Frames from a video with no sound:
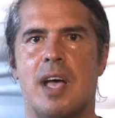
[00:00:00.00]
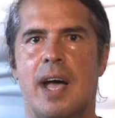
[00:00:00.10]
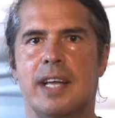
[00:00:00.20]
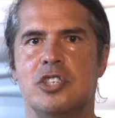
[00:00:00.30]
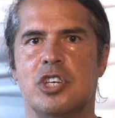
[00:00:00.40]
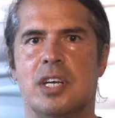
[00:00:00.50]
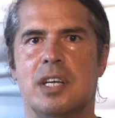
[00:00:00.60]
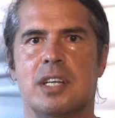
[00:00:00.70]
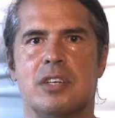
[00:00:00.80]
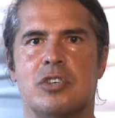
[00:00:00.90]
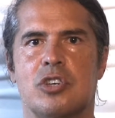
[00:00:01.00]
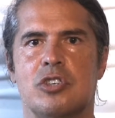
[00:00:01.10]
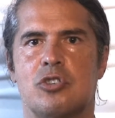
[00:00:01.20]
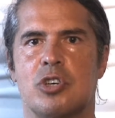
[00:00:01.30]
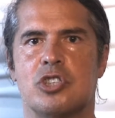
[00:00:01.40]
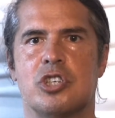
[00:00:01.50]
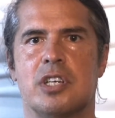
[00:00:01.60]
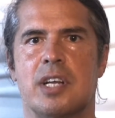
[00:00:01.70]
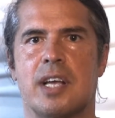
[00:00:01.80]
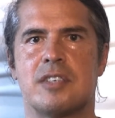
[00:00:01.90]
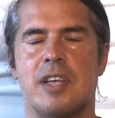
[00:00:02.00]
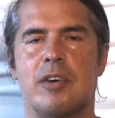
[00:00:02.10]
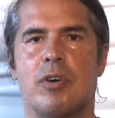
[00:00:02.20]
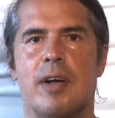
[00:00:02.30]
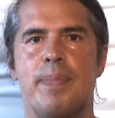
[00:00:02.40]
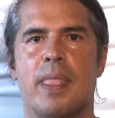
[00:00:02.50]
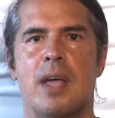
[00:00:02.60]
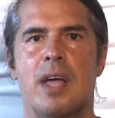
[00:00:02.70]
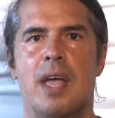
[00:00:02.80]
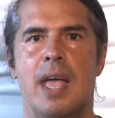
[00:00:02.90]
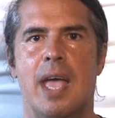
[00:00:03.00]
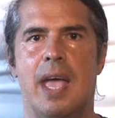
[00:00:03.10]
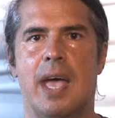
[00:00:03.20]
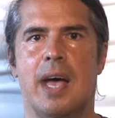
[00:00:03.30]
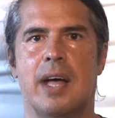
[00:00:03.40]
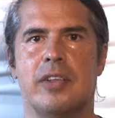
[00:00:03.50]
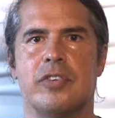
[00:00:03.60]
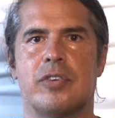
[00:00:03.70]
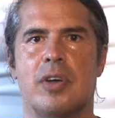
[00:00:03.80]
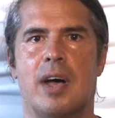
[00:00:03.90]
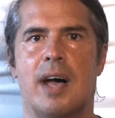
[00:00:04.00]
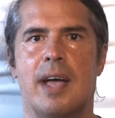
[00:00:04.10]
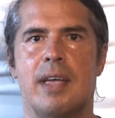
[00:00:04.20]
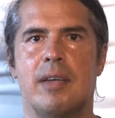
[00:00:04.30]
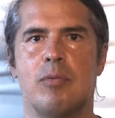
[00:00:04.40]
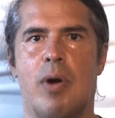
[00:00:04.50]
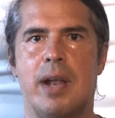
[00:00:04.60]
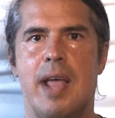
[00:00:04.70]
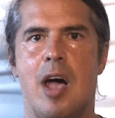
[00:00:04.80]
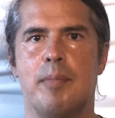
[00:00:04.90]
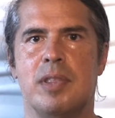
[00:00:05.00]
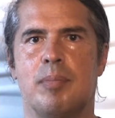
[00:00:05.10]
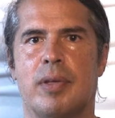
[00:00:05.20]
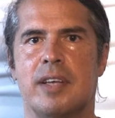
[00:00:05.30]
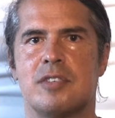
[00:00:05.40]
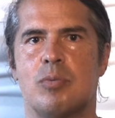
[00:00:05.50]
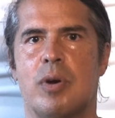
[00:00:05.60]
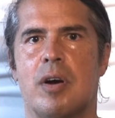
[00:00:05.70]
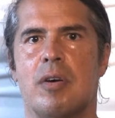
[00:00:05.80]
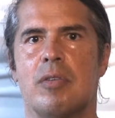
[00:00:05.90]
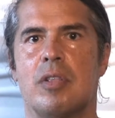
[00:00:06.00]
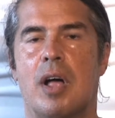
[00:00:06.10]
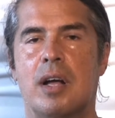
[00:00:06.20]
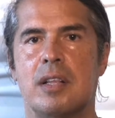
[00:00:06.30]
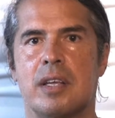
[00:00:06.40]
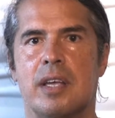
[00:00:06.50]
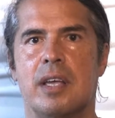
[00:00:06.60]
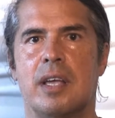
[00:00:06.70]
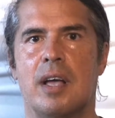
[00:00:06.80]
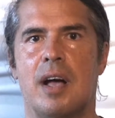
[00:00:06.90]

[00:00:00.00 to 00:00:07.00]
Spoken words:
hygiene and good nutrition, etc. And right now I'm in the place where luckily